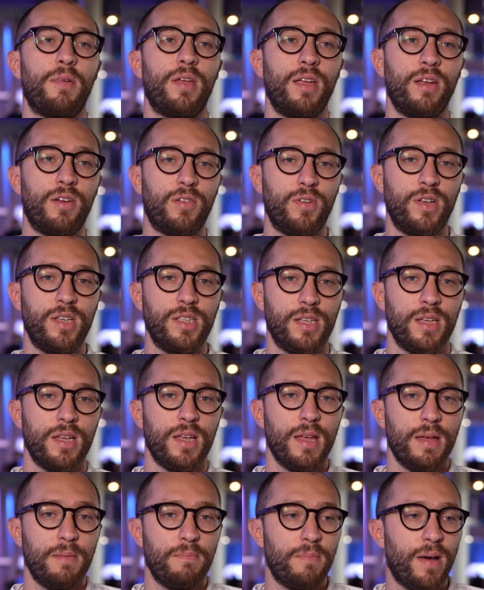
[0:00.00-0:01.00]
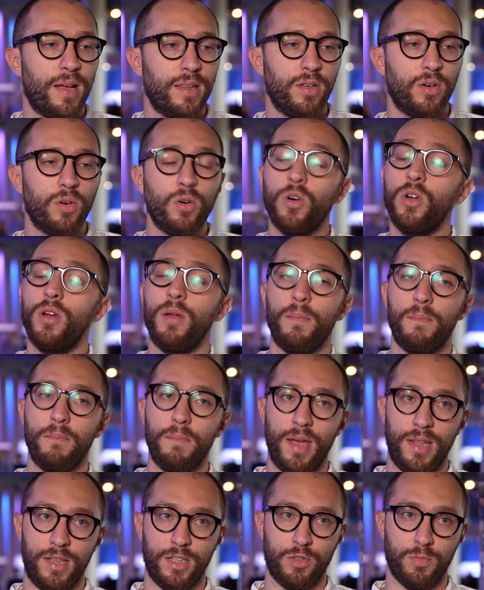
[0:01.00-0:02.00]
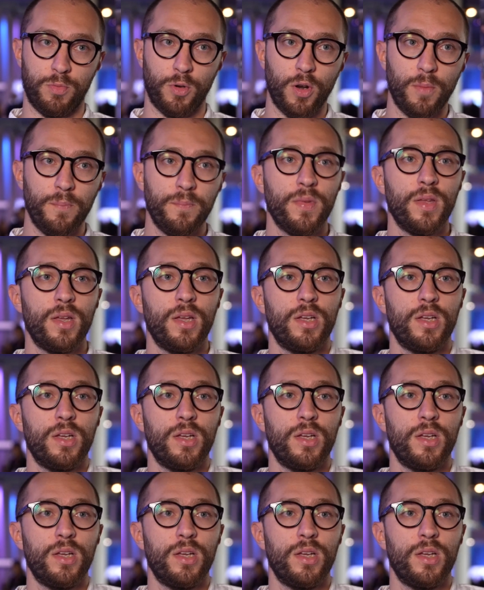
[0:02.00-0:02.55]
increase, but all manageable.